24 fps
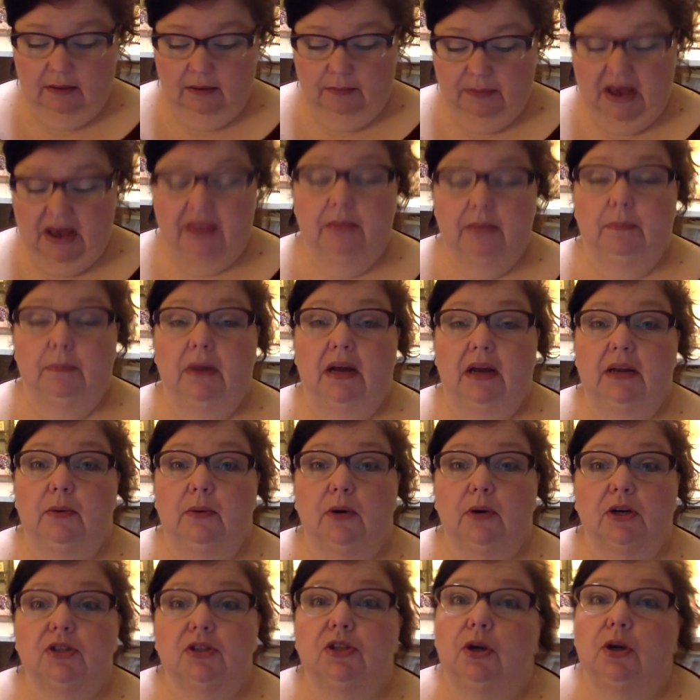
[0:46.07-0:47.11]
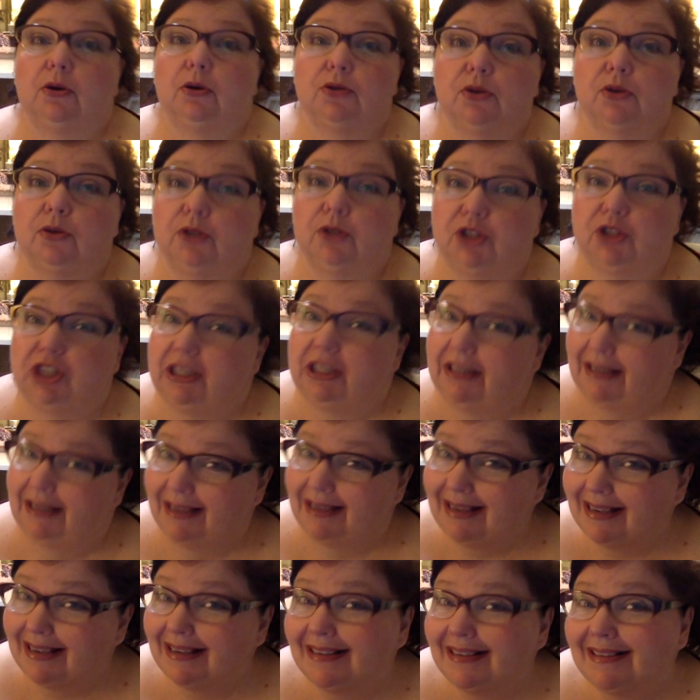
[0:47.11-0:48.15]
Bath and Body Works knows who the Gina
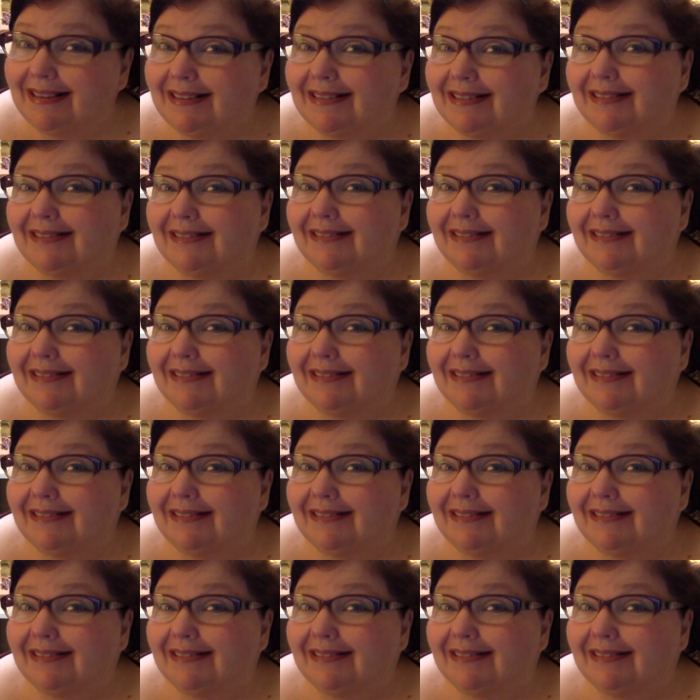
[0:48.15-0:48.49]
is.